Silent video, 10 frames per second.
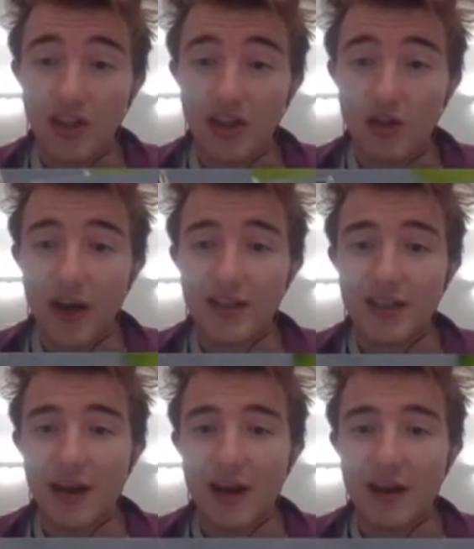this race,
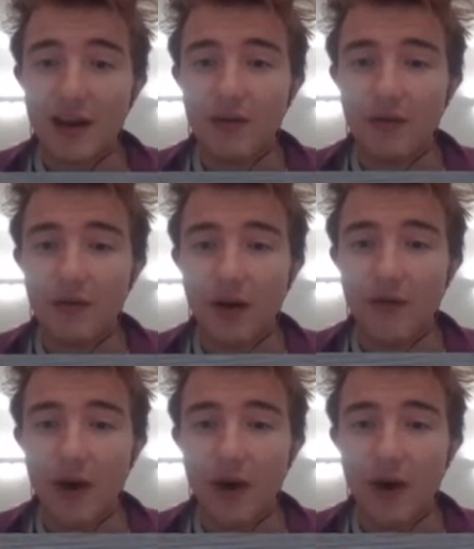and that's very,